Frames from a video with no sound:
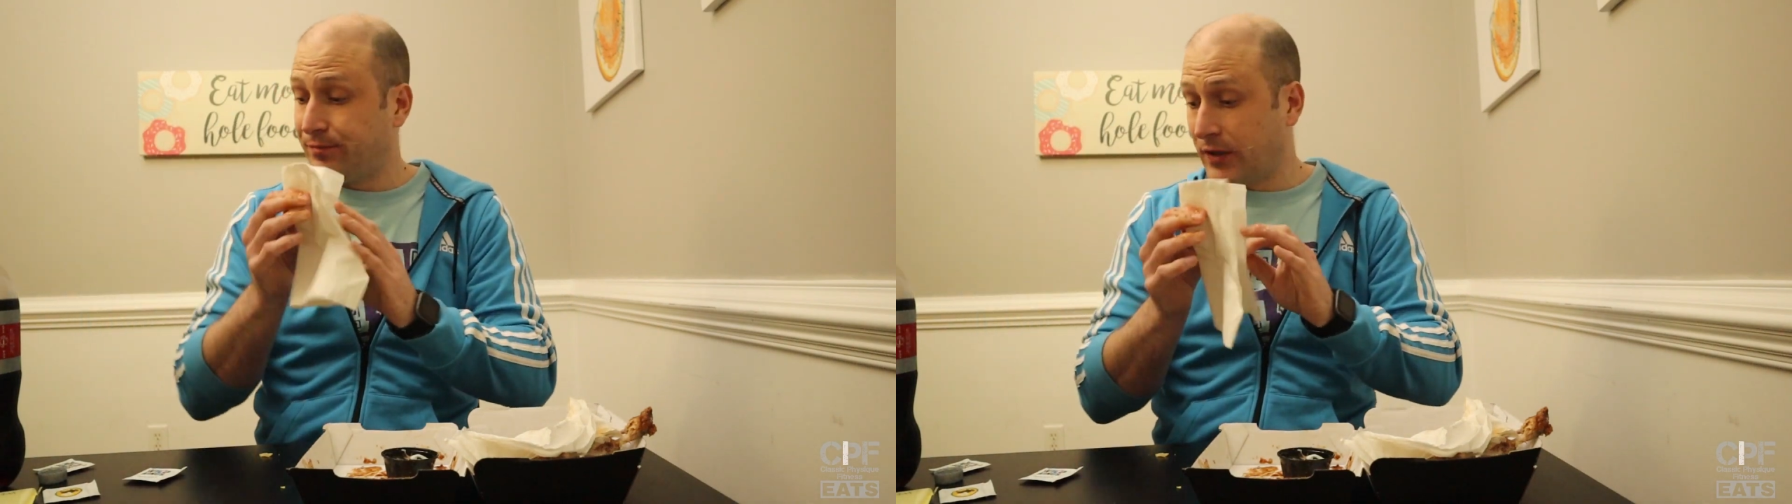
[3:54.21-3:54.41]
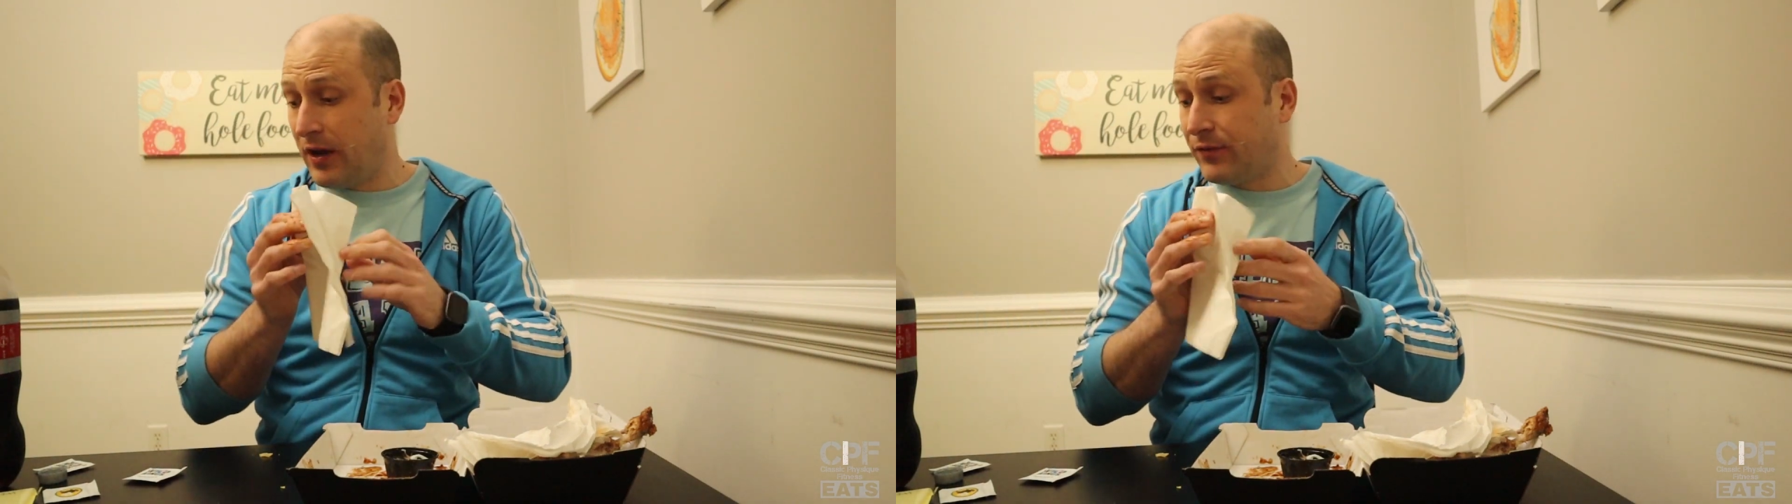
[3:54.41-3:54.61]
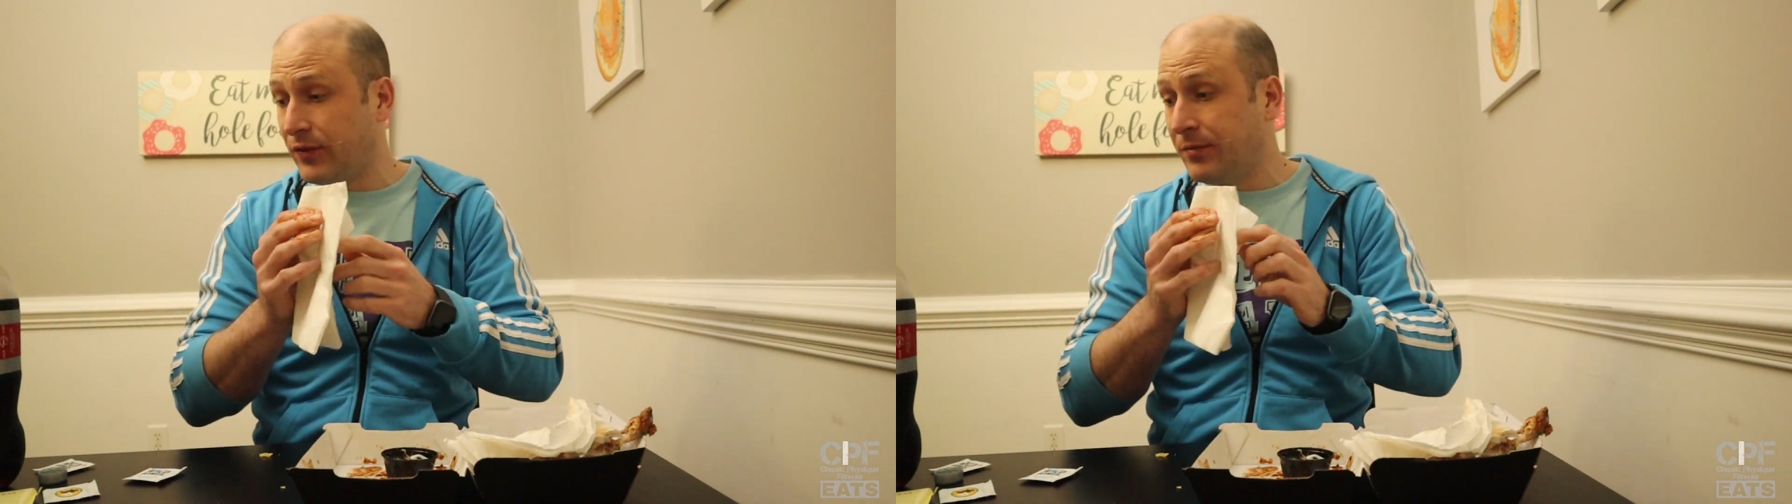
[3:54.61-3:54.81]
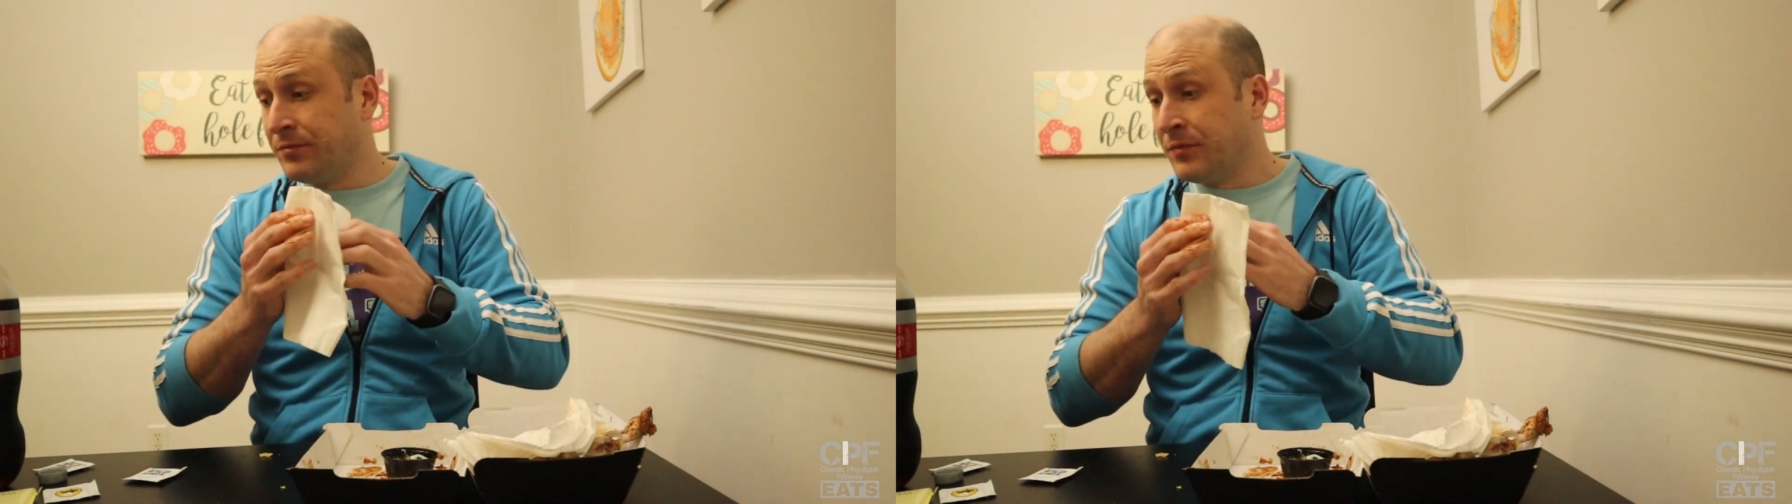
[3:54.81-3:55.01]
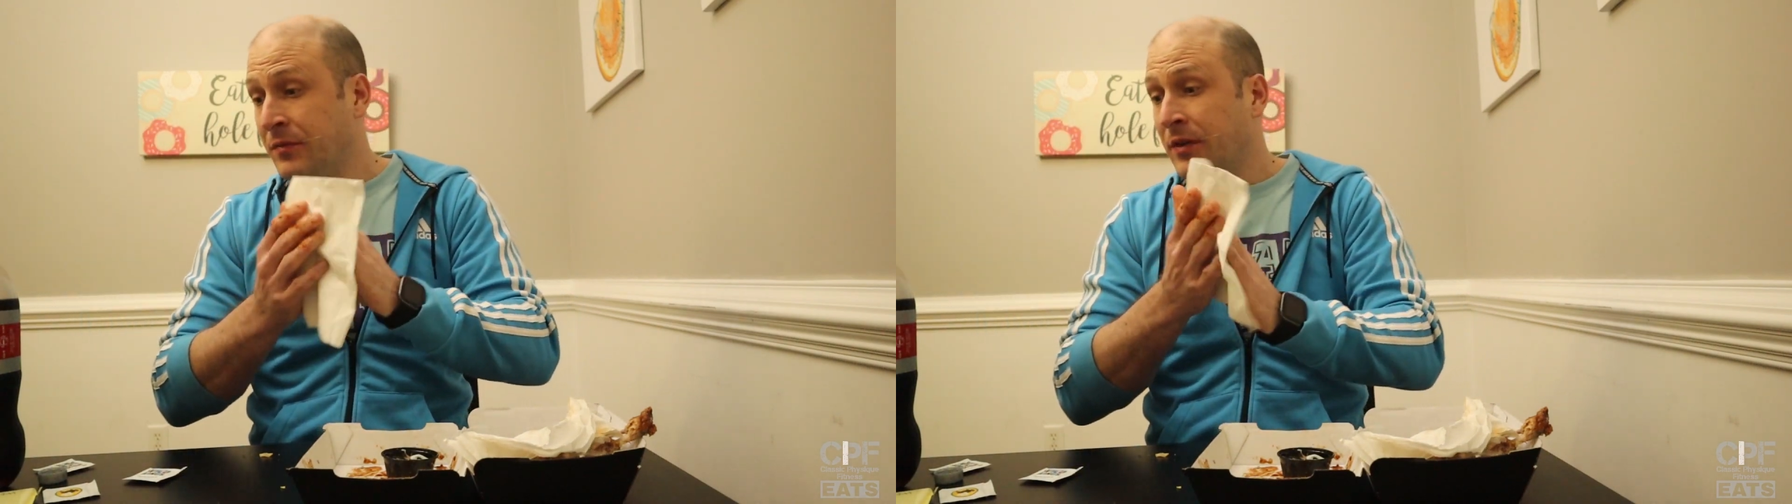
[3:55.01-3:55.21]
I have to
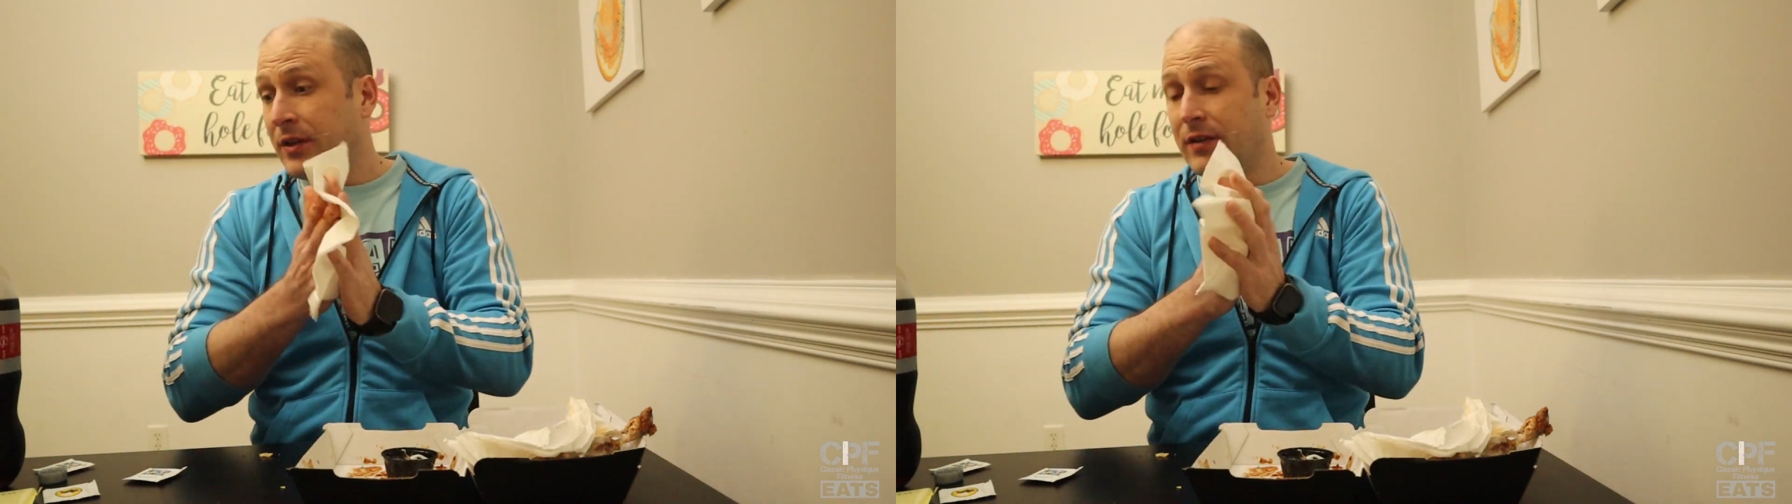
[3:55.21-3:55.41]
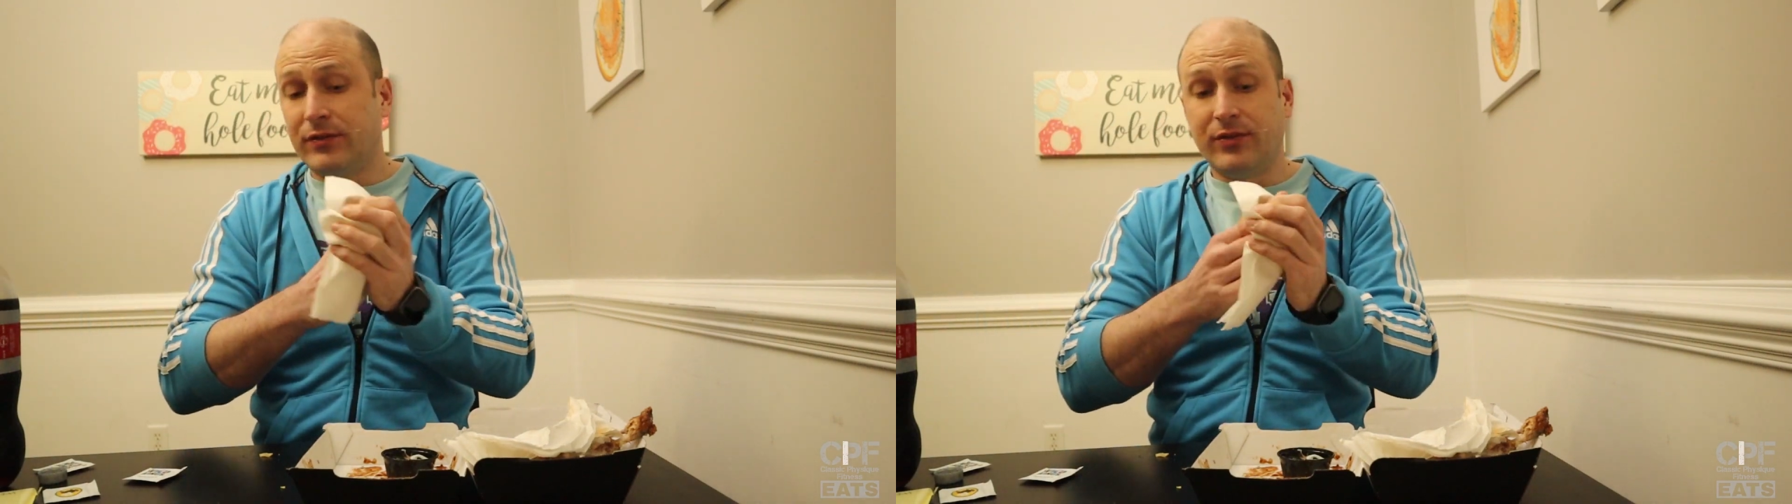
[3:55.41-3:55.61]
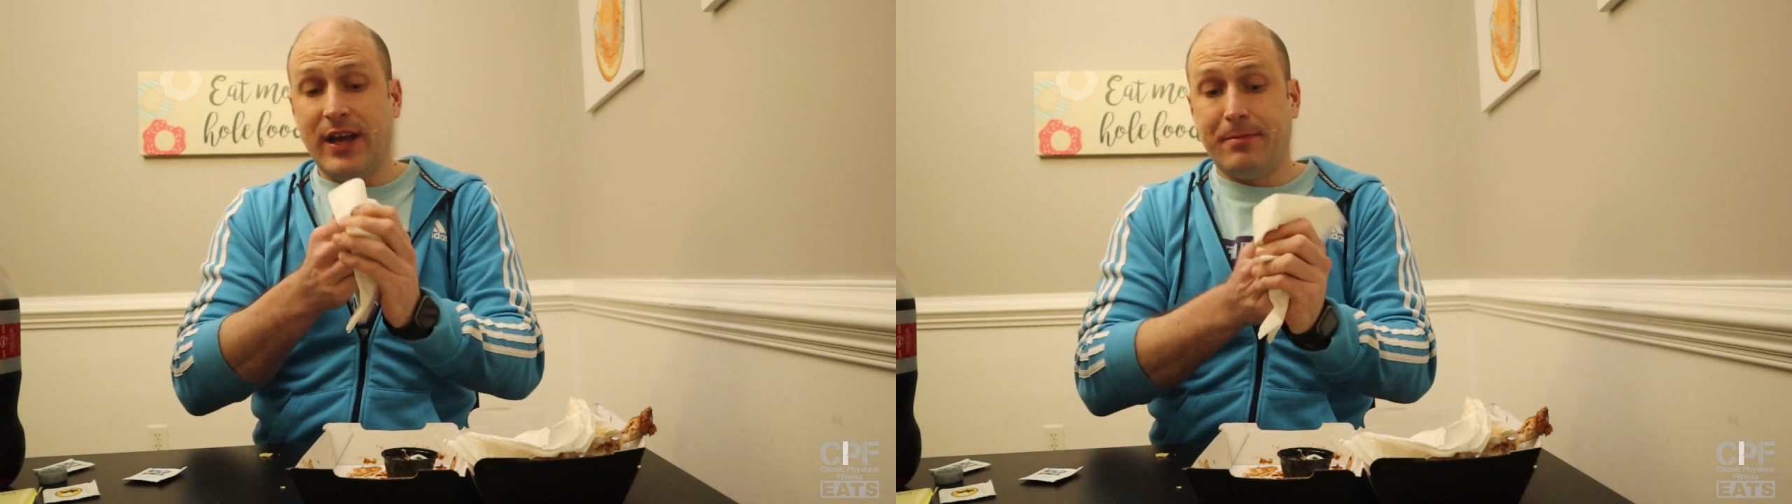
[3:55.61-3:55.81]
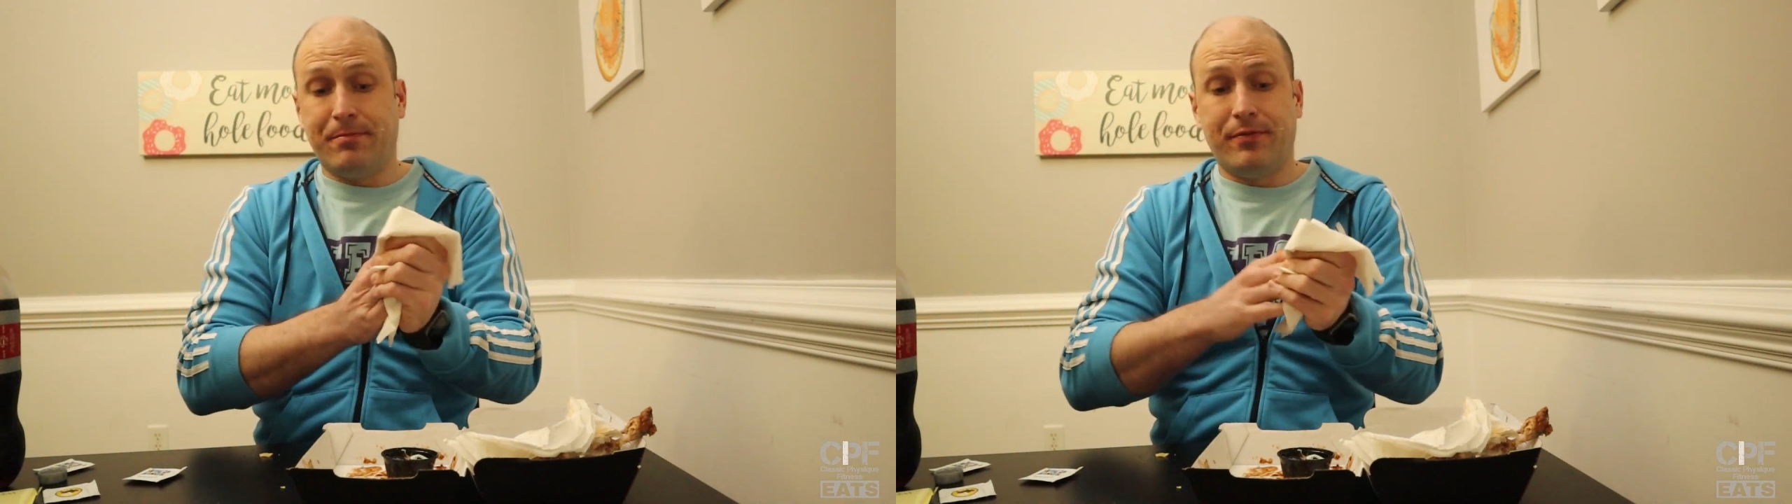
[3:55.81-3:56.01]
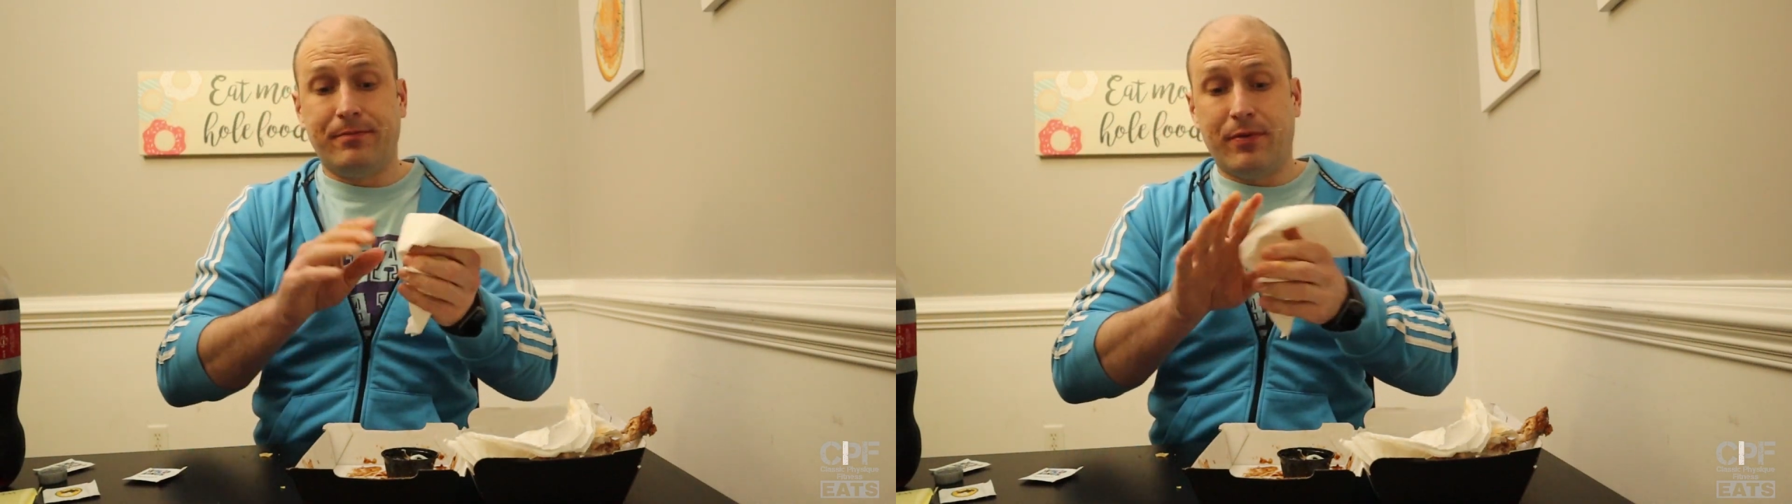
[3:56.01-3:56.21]
give it to that